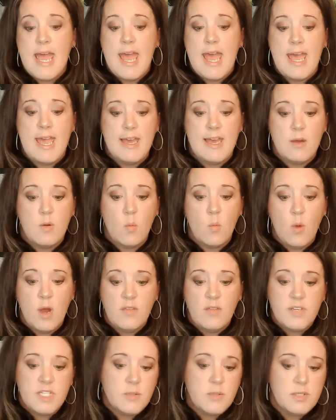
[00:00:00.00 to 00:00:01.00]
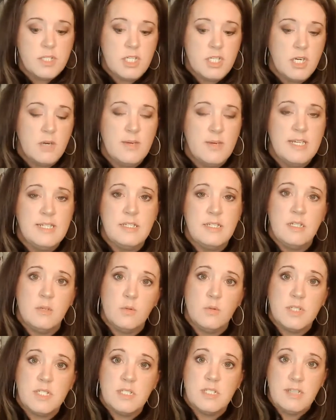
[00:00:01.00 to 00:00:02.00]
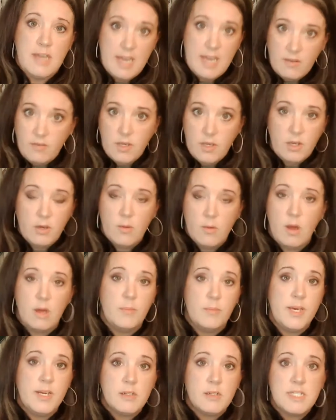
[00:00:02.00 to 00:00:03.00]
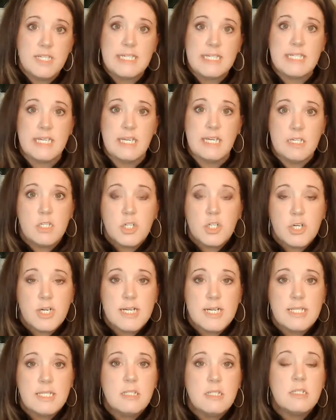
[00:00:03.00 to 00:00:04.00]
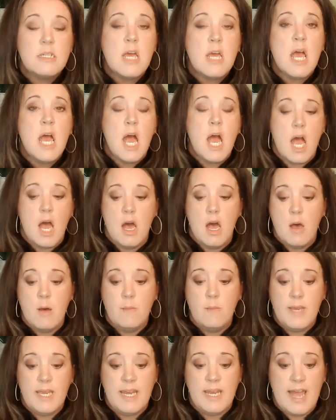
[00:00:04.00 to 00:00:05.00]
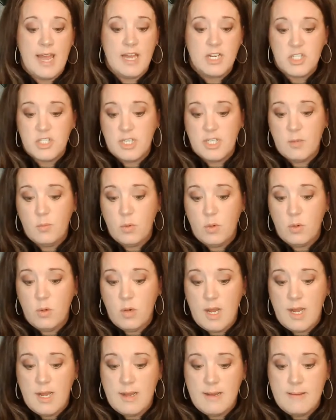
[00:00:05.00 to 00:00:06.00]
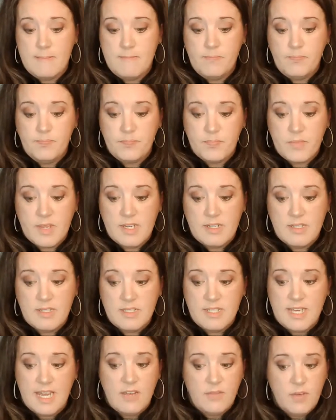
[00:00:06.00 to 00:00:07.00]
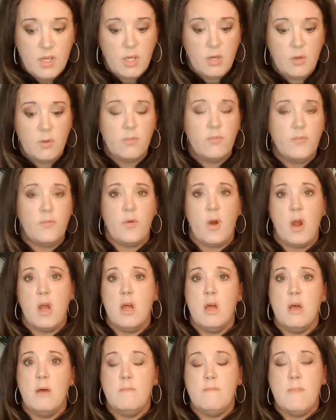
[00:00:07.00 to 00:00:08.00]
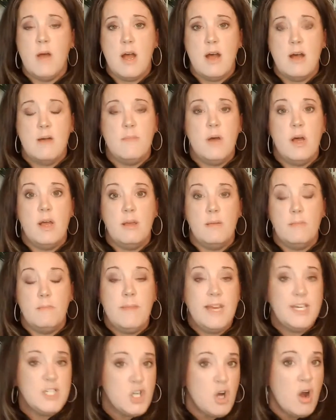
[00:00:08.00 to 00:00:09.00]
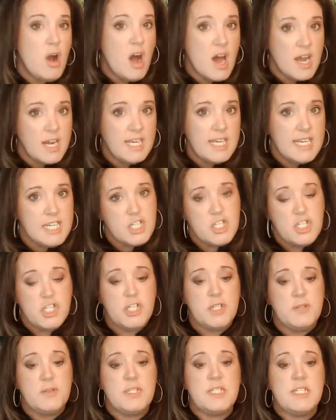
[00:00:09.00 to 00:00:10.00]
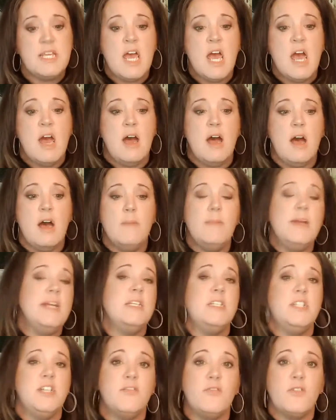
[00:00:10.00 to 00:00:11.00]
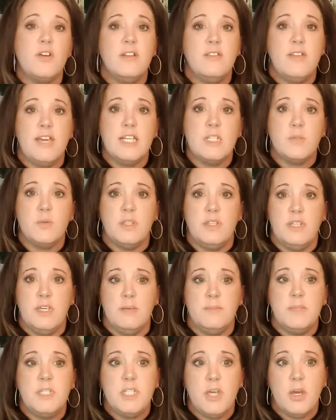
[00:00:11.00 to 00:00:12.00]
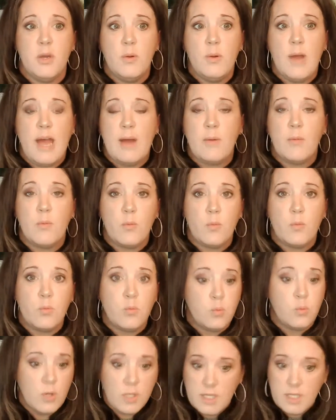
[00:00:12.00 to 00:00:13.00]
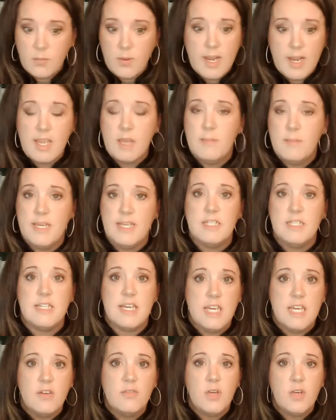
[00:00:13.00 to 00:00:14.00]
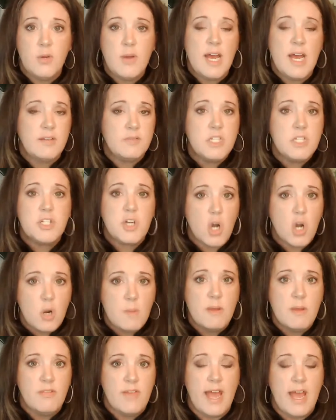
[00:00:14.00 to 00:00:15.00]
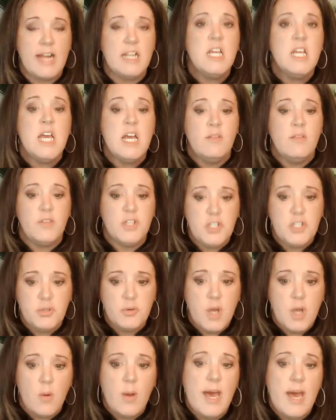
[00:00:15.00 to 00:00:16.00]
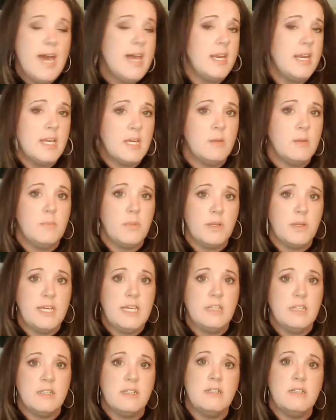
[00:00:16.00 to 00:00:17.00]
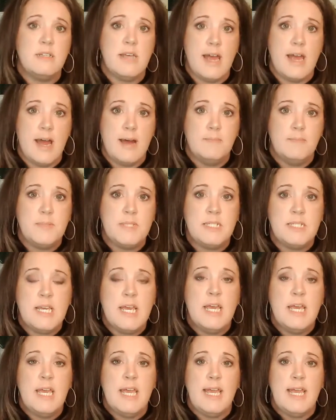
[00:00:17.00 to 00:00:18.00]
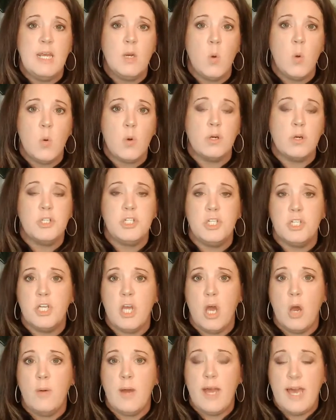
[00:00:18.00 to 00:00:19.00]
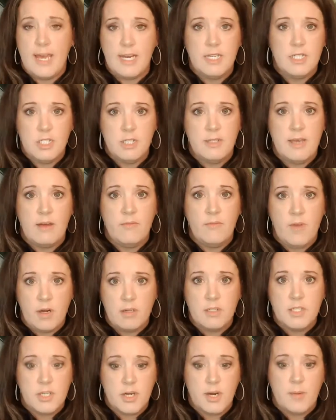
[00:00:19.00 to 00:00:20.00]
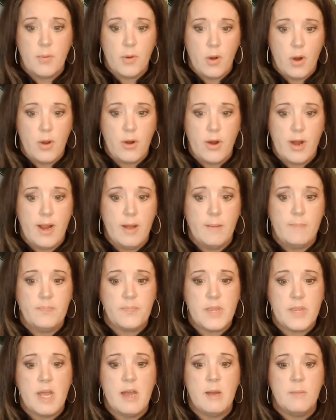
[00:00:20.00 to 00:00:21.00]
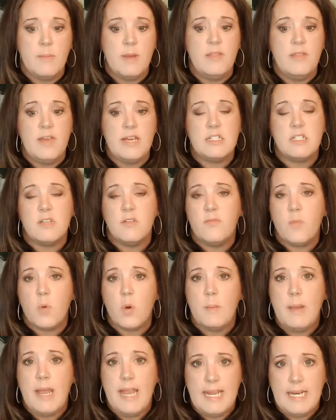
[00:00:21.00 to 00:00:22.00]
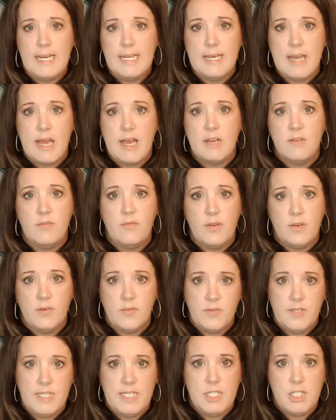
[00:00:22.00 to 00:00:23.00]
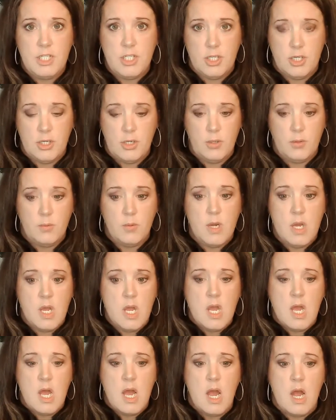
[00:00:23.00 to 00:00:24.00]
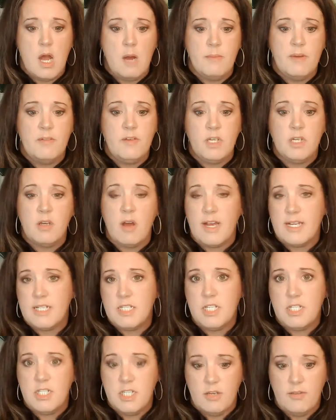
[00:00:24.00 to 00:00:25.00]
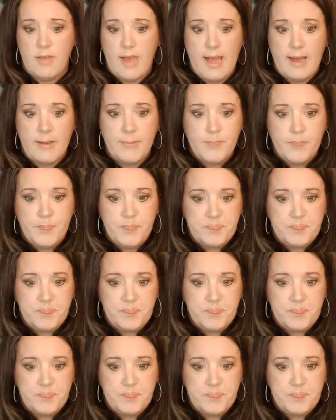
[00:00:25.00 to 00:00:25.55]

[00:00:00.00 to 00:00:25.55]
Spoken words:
And what this will do is it will save you on penalties and interest. It actually will save you from major audit issues and different things with them. So I really recommend, if you have determined that you go ahead and complete the steps in order to go ahead and do that voluntary program. And that's a Form 8952 if you'd like to do that.